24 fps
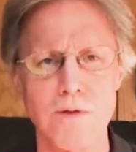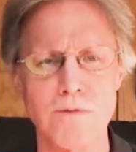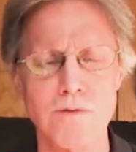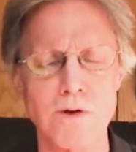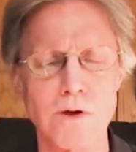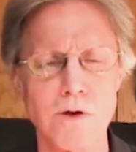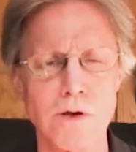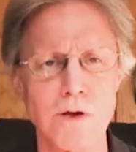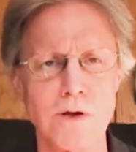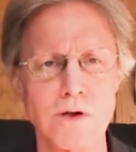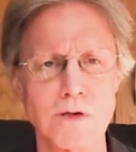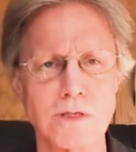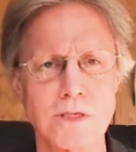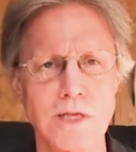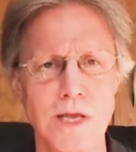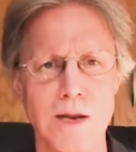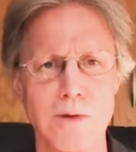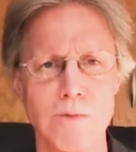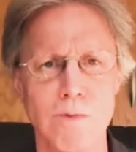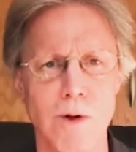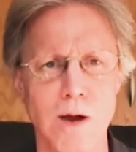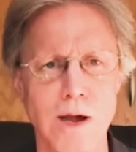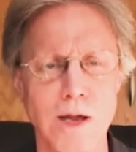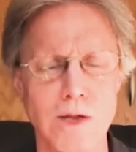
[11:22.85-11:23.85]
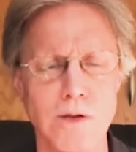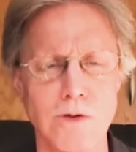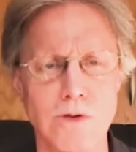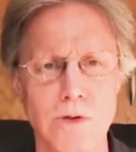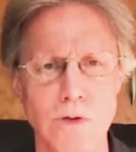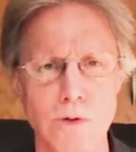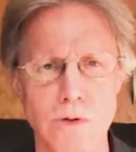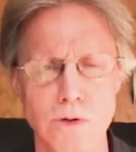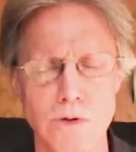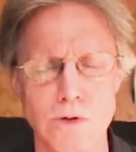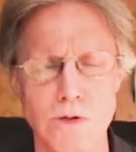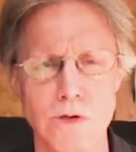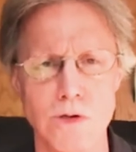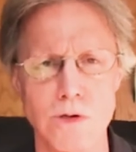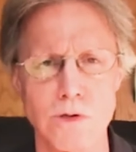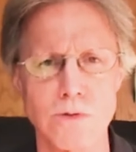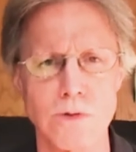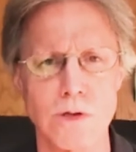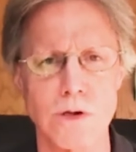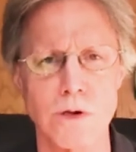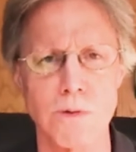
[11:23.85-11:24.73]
If you don't understand why you do what you do,